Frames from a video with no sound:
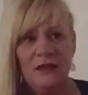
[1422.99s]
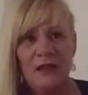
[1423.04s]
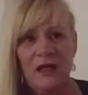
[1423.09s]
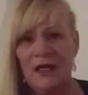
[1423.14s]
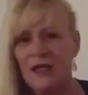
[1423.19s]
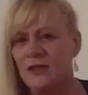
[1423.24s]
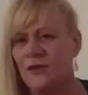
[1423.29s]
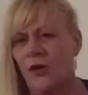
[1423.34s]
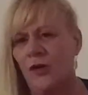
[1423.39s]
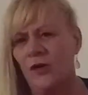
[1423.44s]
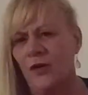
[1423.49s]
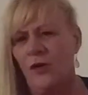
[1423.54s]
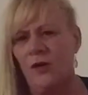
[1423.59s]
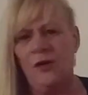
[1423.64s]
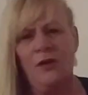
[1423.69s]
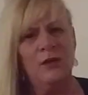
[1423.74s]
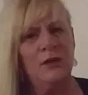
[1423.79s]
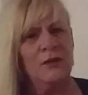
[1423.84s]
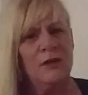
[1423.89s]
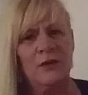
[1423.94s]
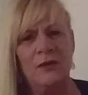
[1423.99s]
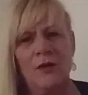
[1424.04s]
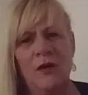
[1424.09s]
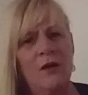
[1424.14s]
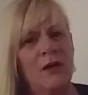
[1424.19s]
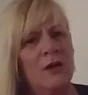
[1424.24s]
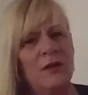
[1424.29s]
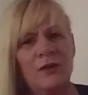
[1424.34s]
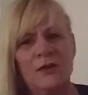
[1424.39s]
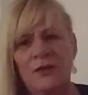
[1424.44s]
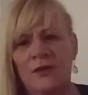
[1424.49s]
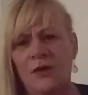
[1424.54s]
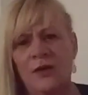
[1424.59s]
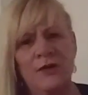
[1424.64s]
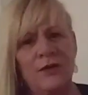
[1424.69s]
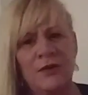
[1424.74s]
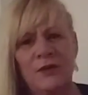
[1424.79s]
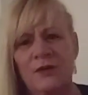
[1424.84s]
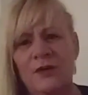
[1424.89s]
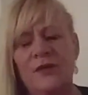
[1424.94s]
it got on and on and
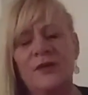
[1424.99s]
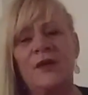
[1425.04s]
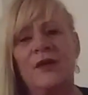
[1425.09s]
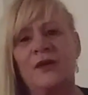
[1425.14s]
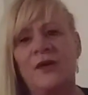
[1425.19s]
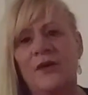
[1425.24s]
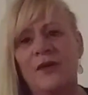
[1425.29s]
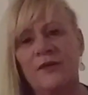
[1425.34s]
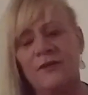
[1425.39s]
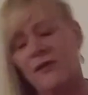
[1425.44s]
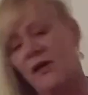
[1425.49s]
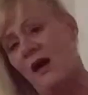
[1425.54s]
on and on and on